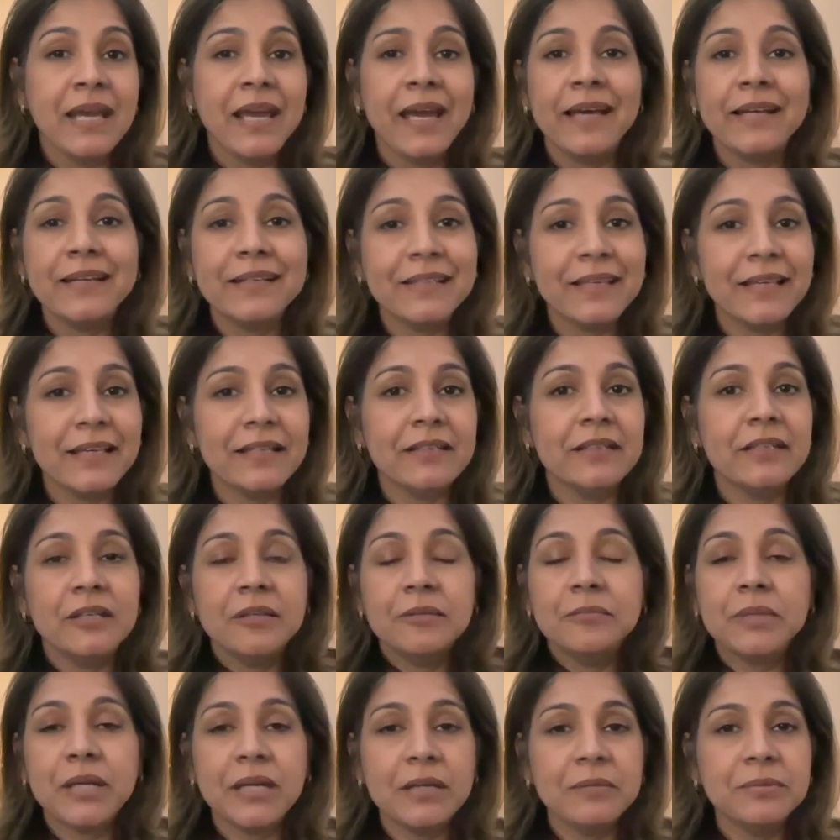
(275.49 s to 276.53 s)
And again,
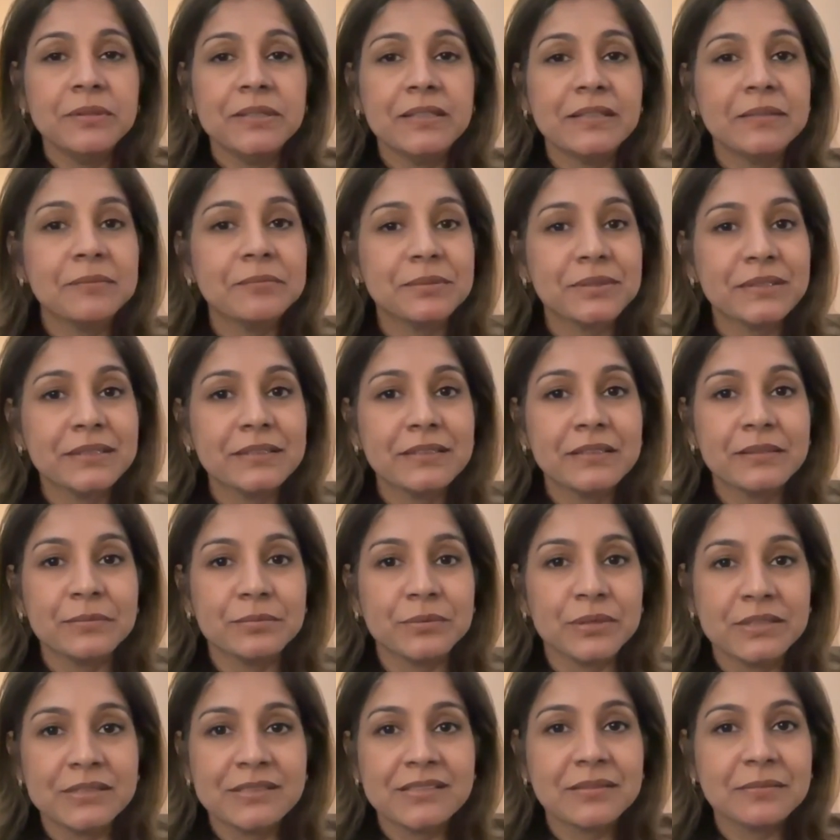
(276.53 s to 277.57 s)
it might be a completely
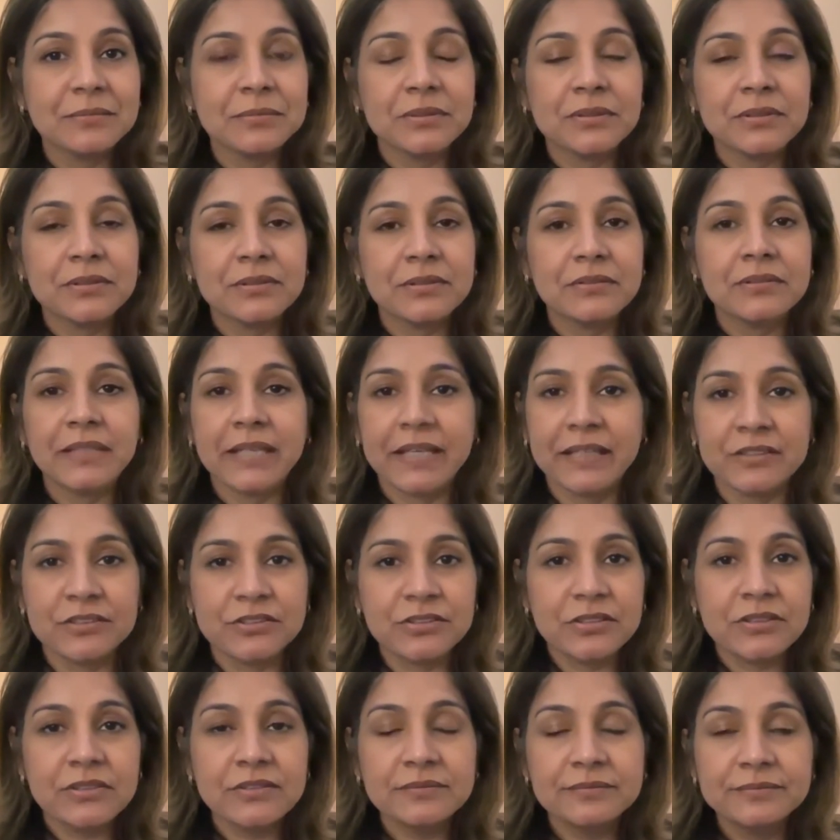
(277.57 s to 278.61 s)
reasonable
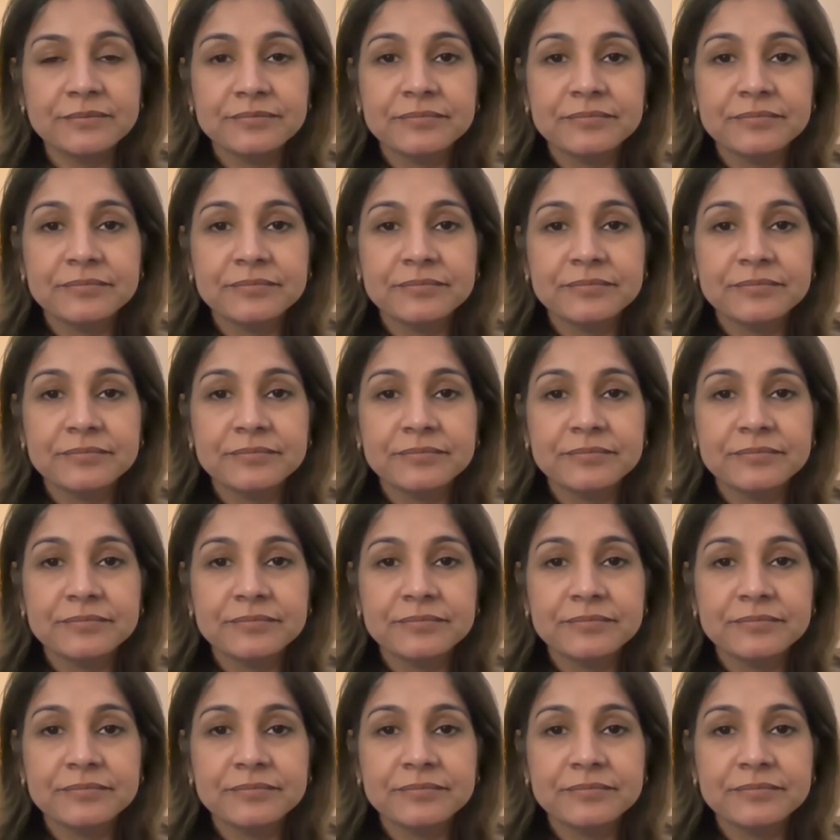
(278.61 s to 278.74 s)
answer.